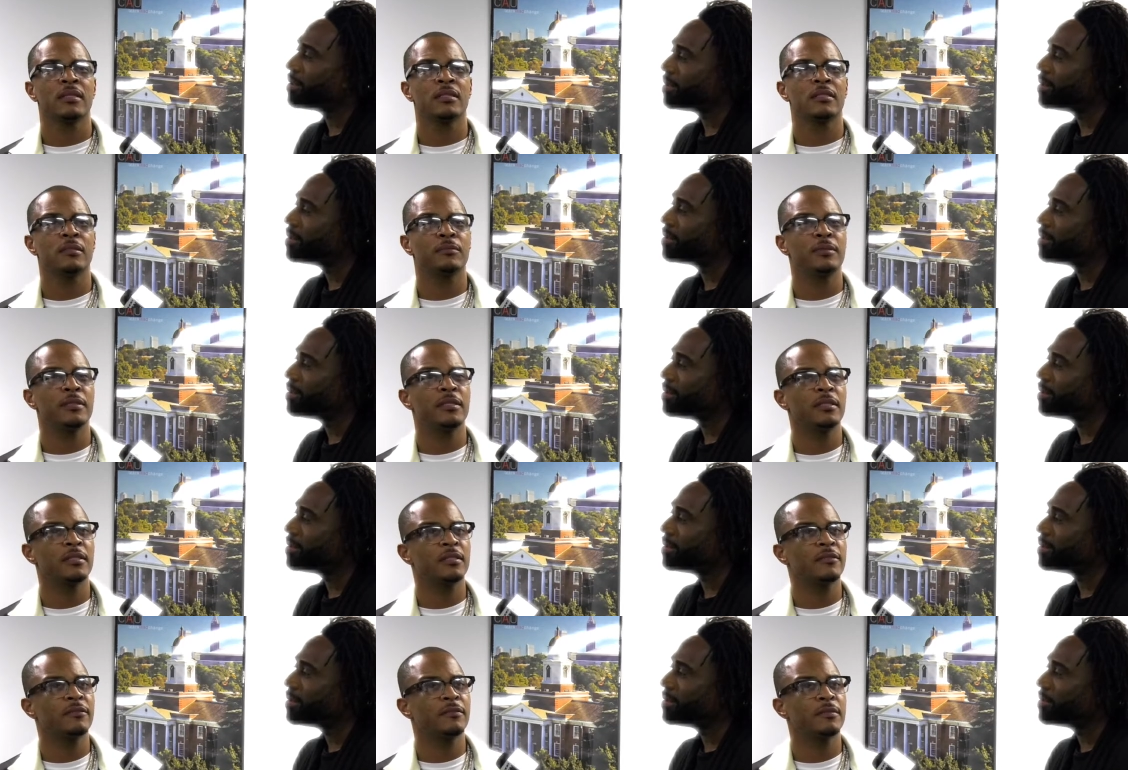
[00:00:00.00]
Speaker 1: It's
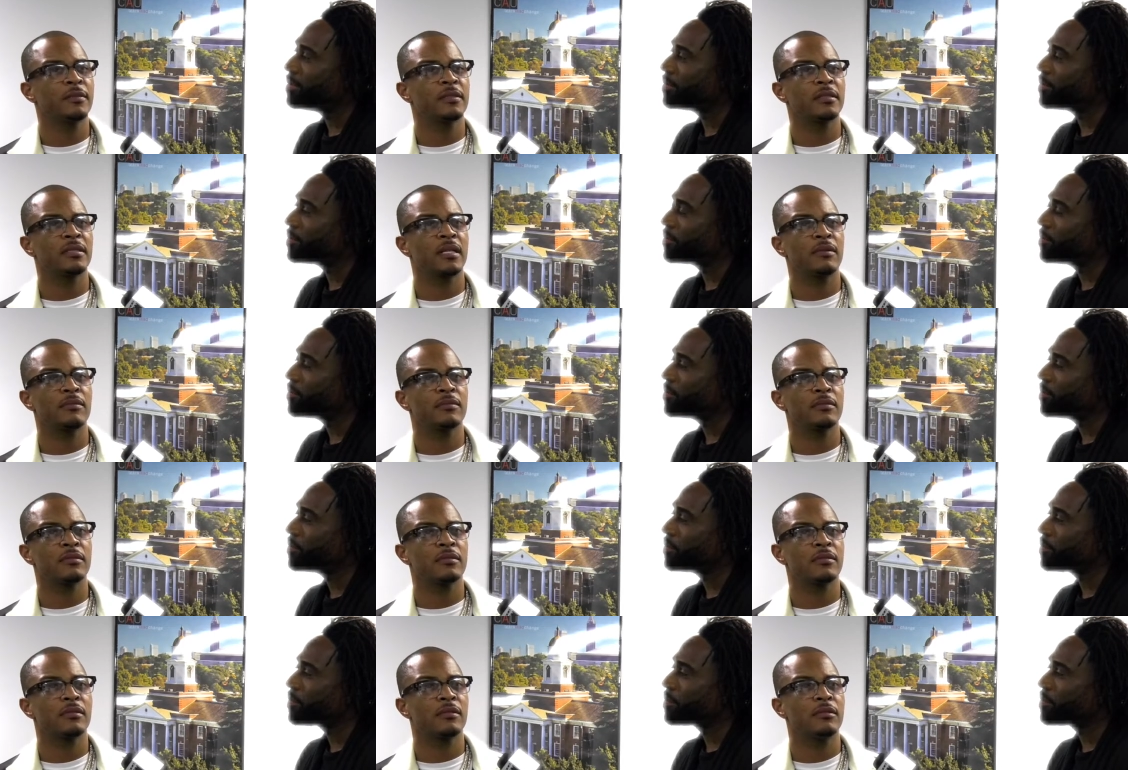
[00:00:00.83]
completely different because I was
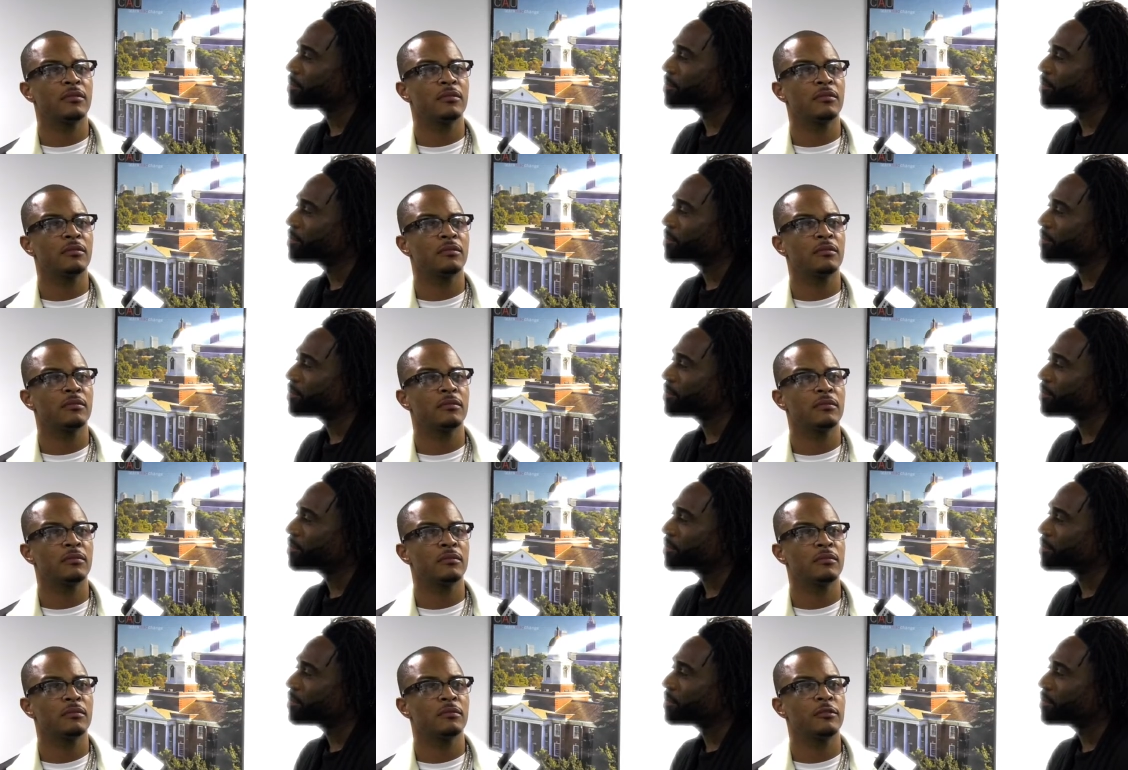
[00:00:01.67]
the sole
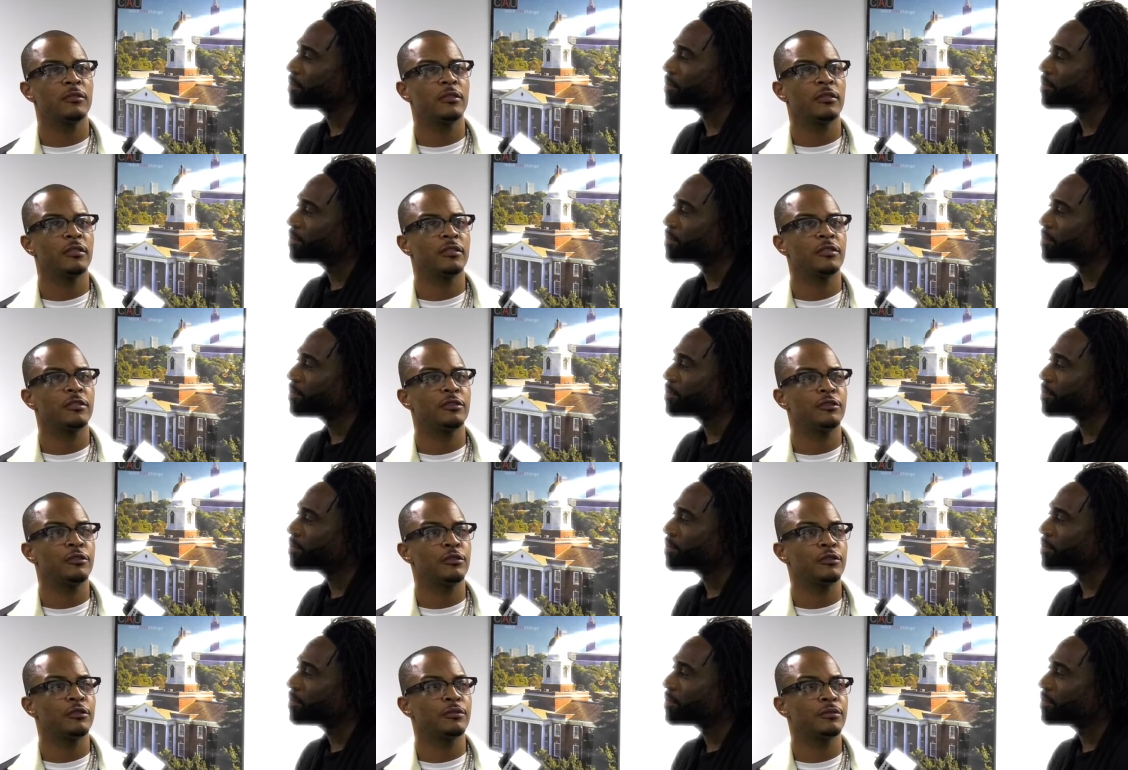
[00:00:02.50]
judge and
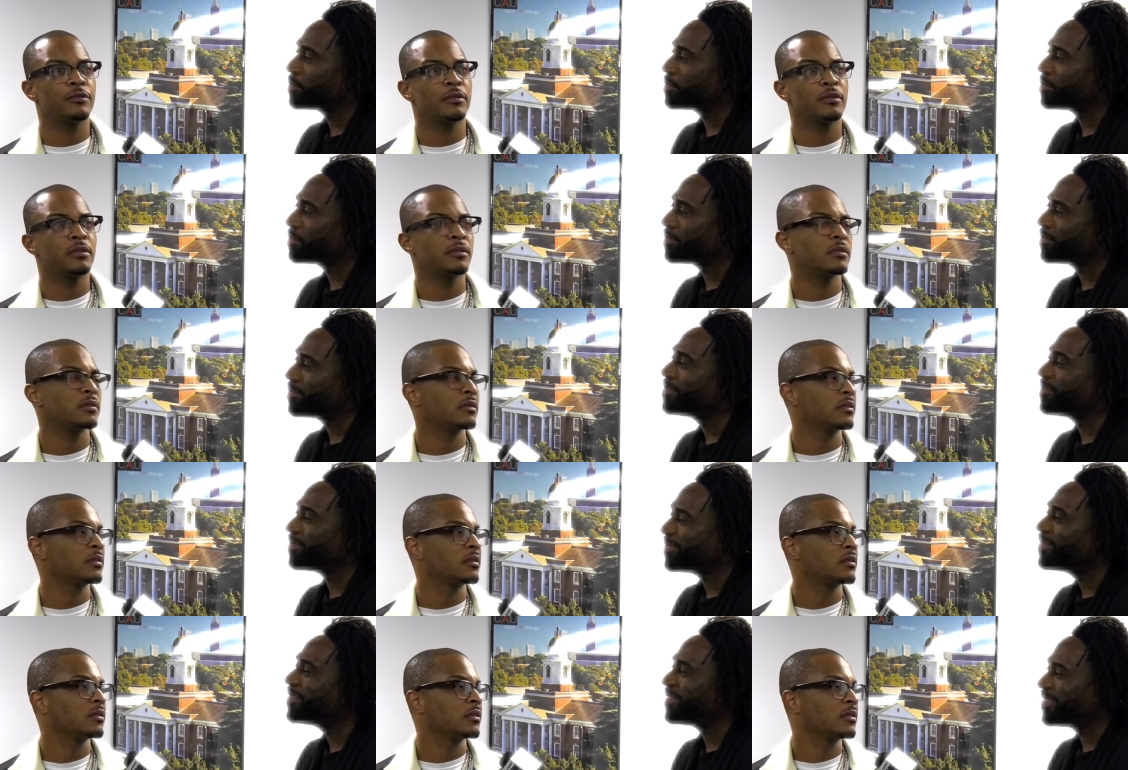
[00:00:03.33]
jury
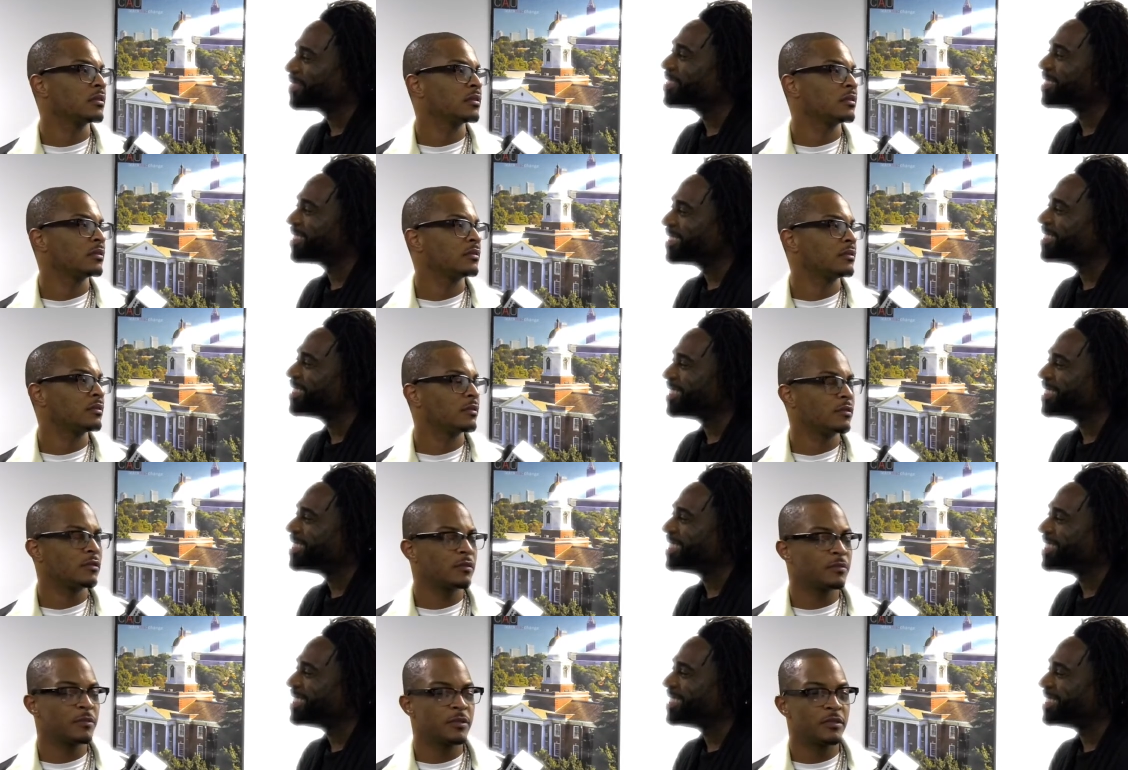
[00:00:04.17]
you know
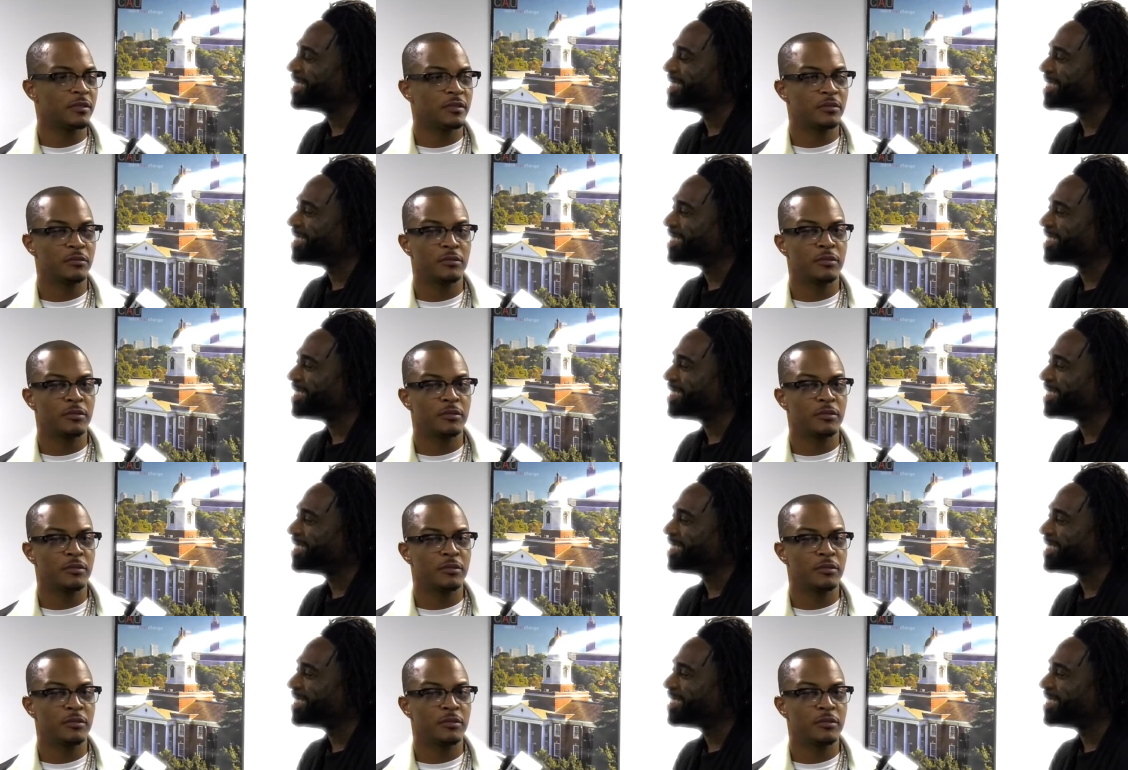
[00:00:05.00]
what I mean? It